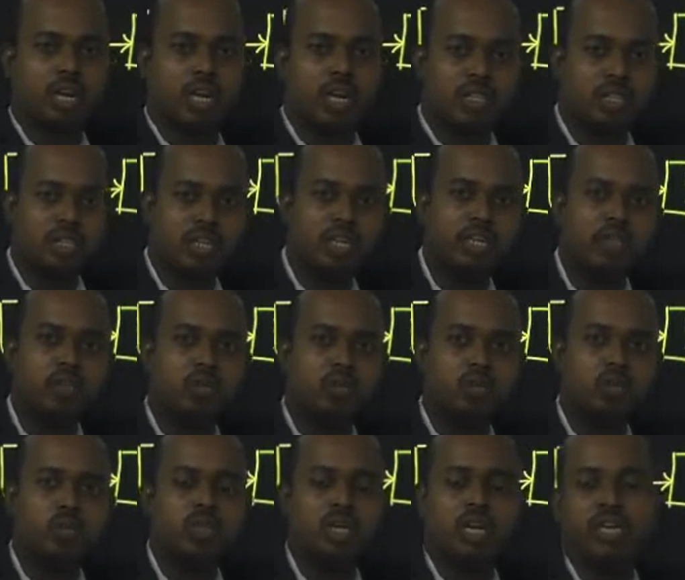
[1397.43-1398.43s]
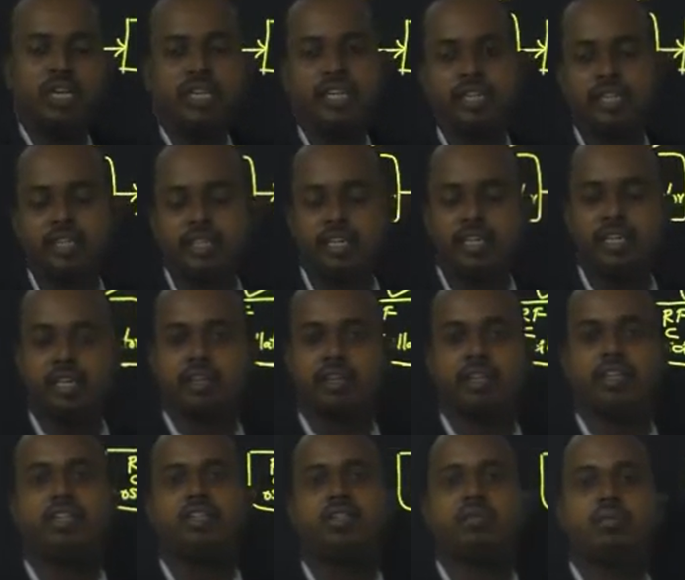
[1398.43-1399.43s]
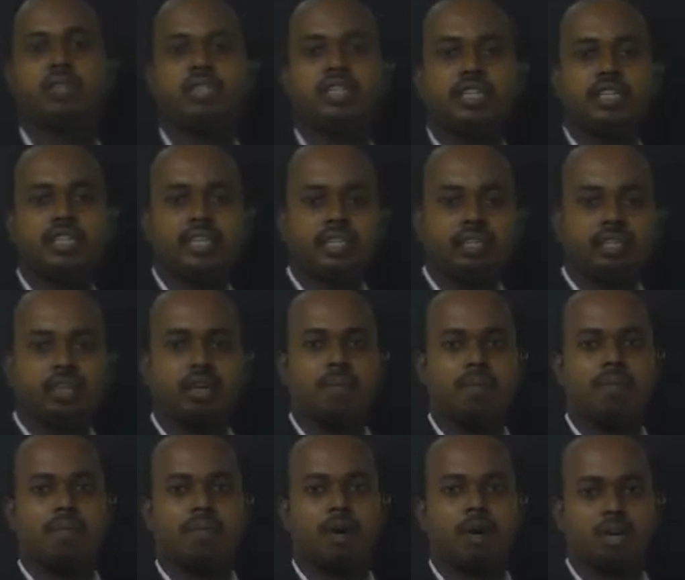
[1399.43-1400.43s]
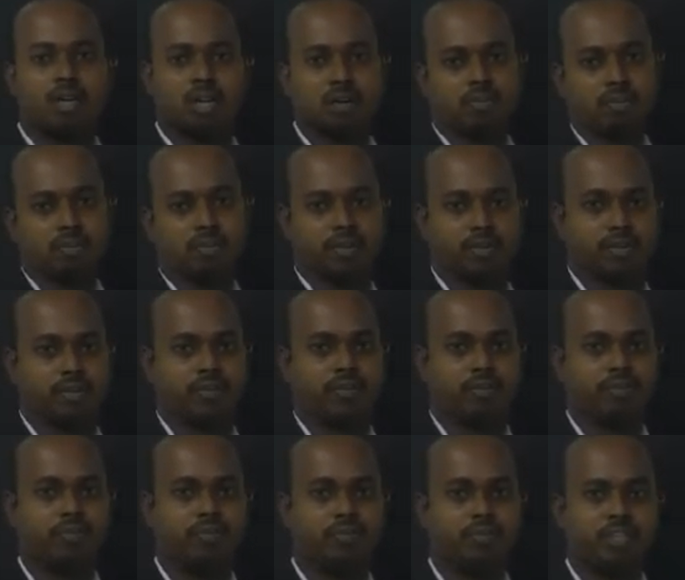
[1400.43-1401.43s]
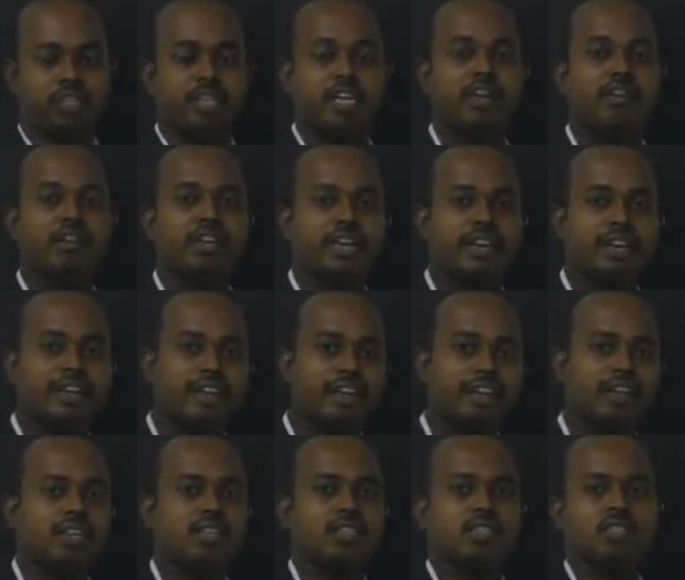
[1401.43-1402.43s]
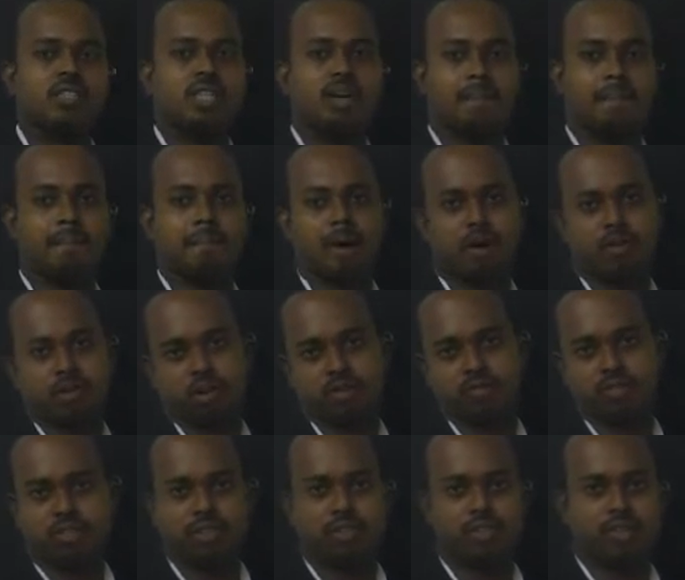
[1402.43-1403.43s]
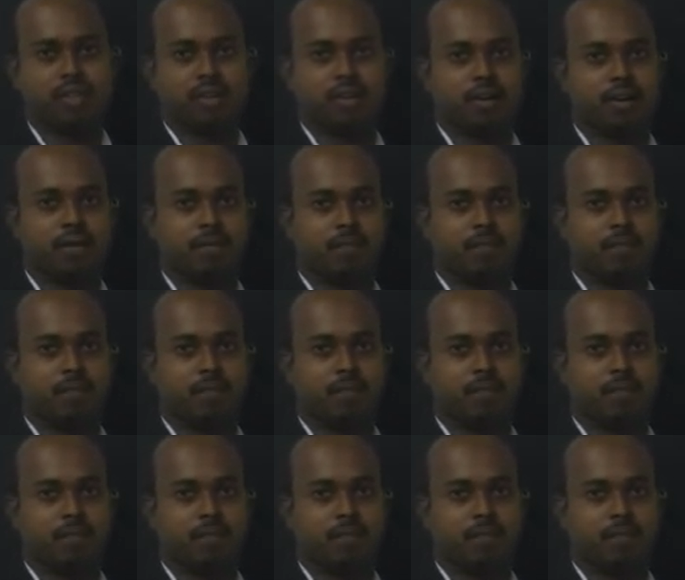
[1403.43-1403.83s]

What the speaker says: assign to the linear intermediate power amplifier. Here you can increase the power of the signal.